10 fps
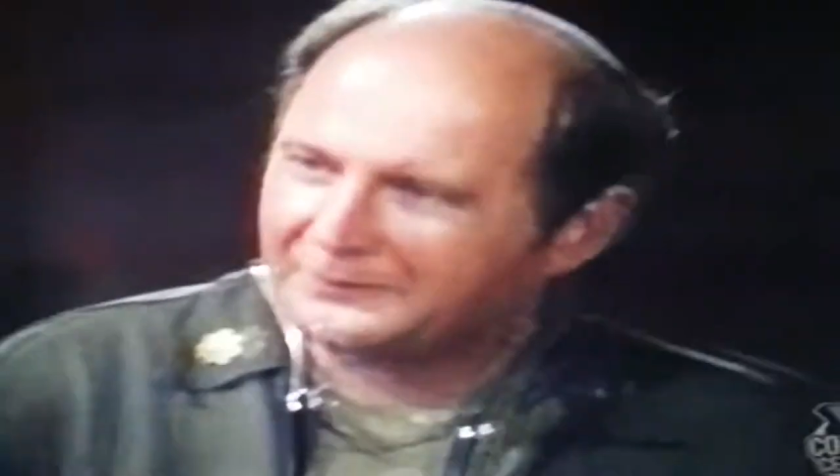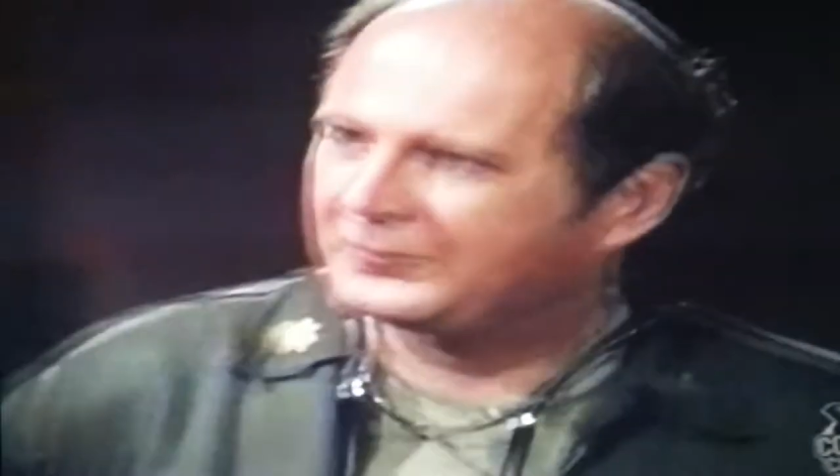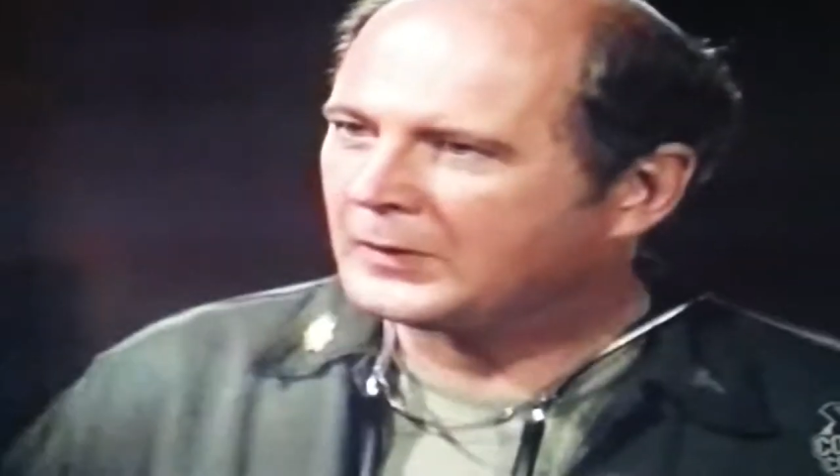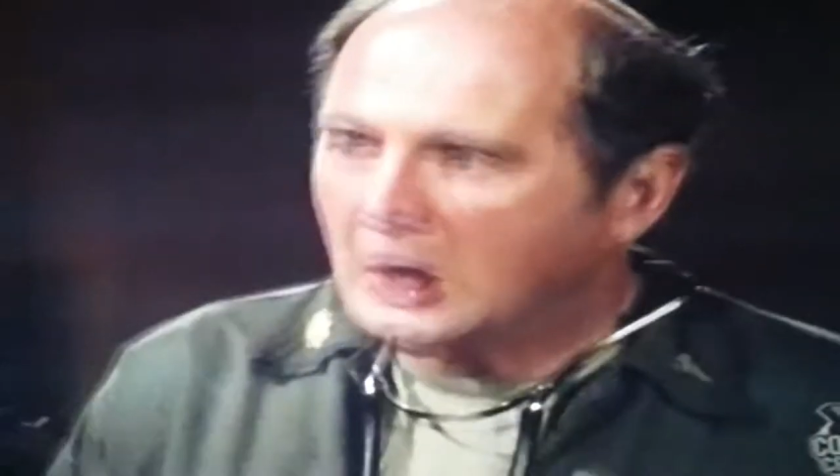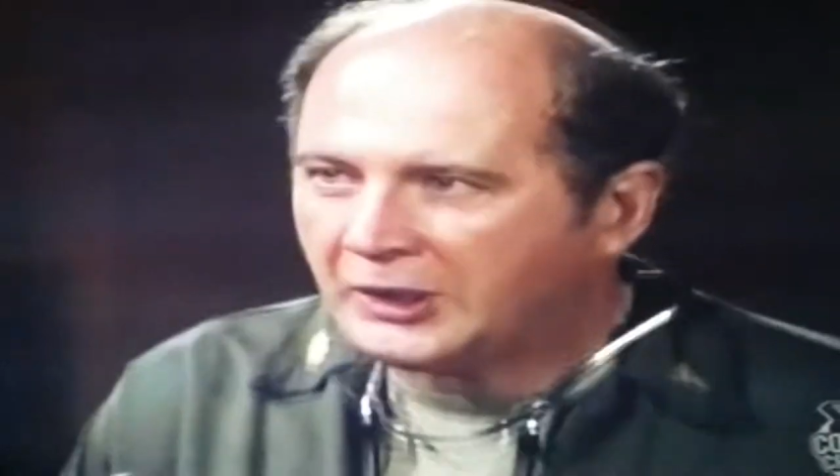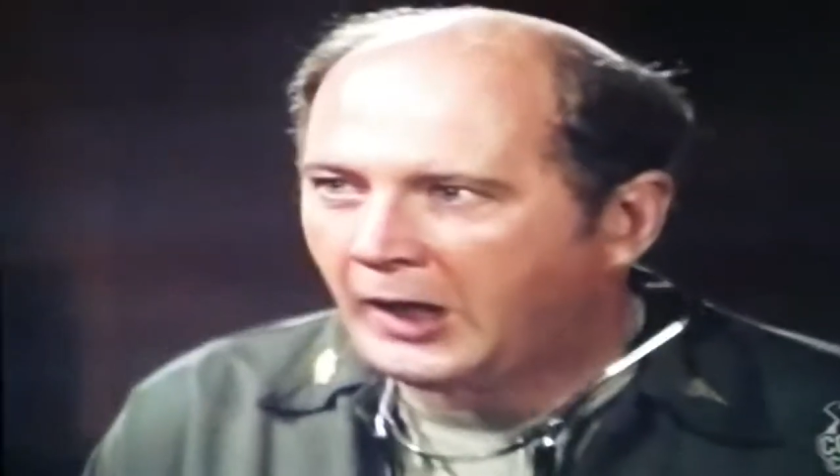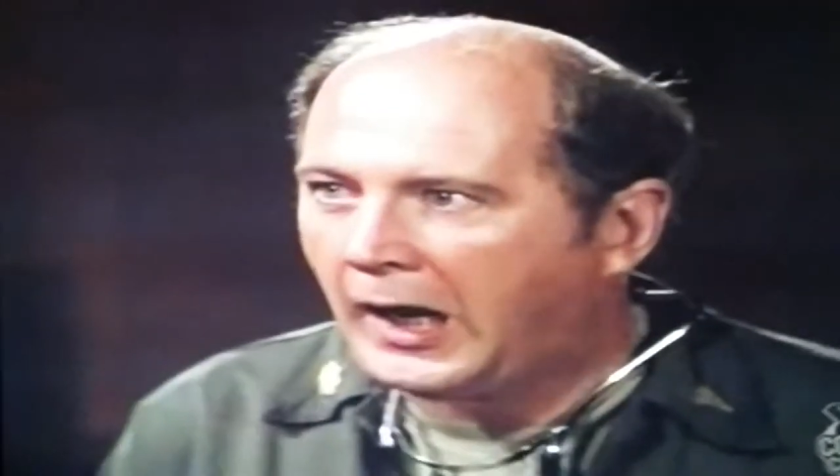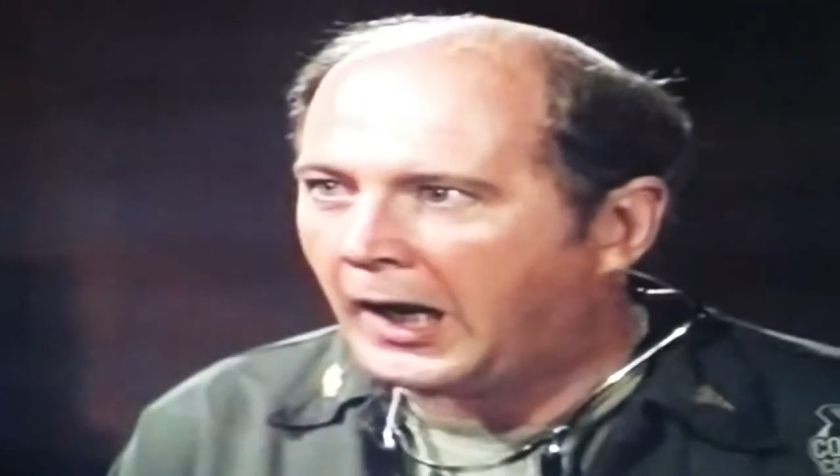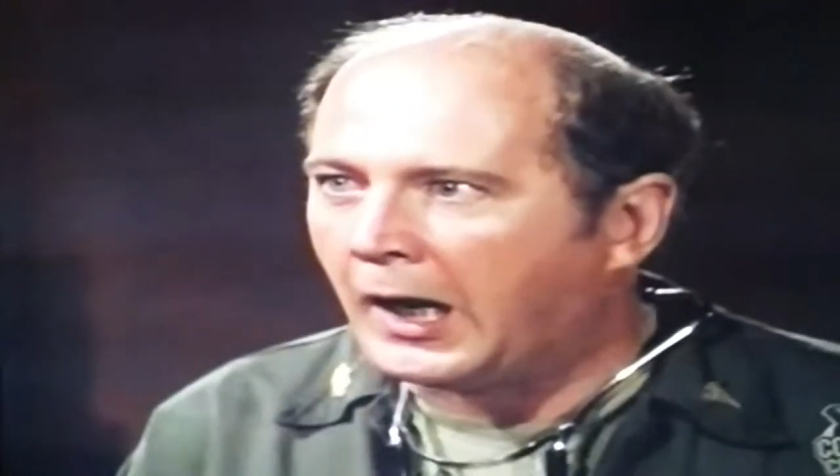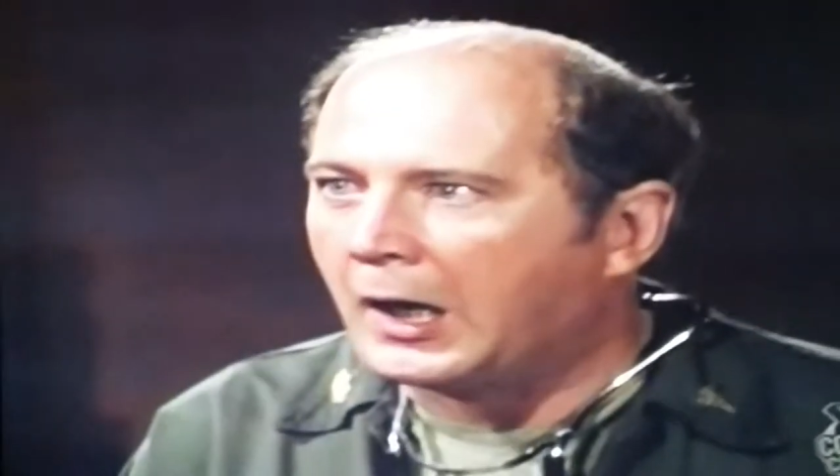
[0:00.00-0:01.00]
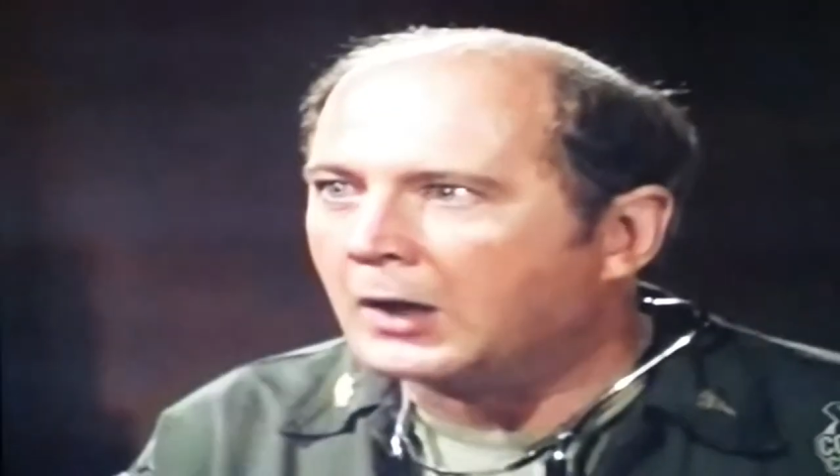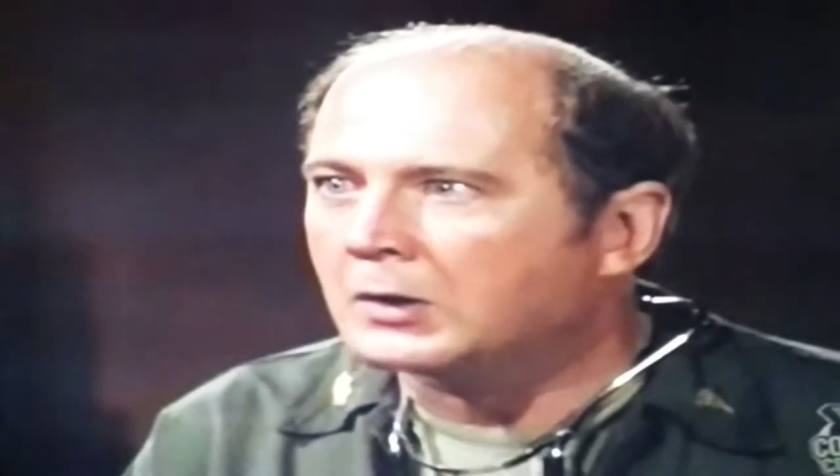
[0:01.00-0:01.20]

that. John!